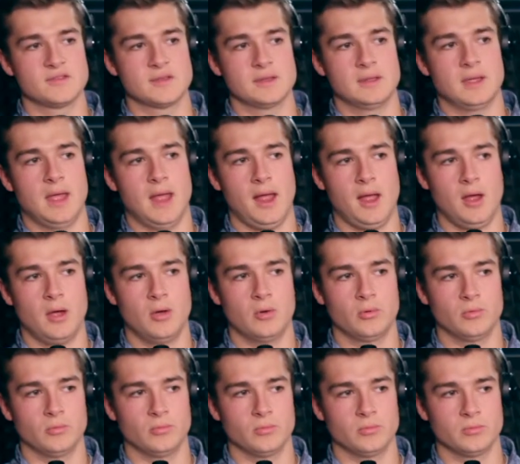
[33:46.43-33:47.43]

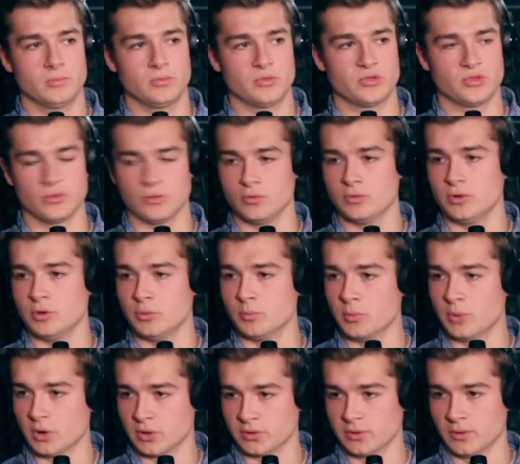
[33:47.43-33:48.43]
how soon you
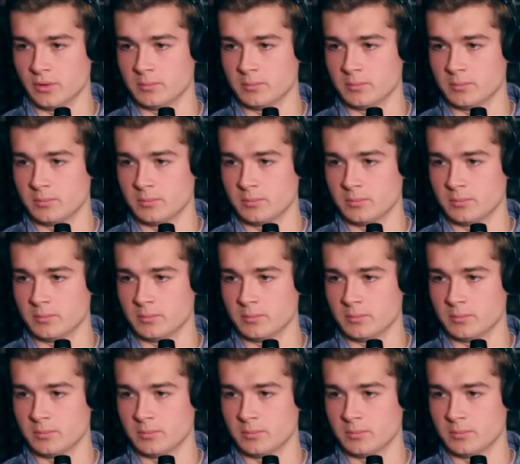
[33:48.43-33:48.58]
book them.